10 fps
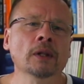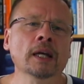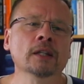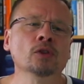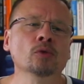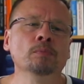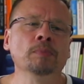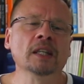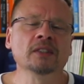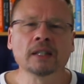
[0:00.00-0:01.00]
then you
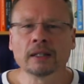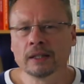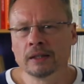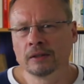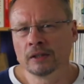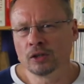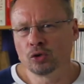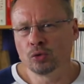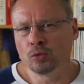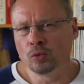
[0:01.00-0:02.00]
basically
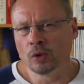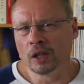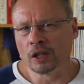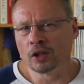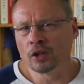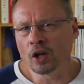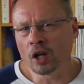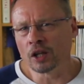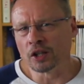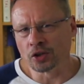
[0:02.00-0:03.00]
need to
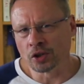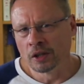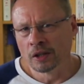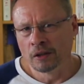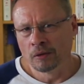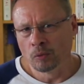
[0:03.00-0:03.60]
acknowledge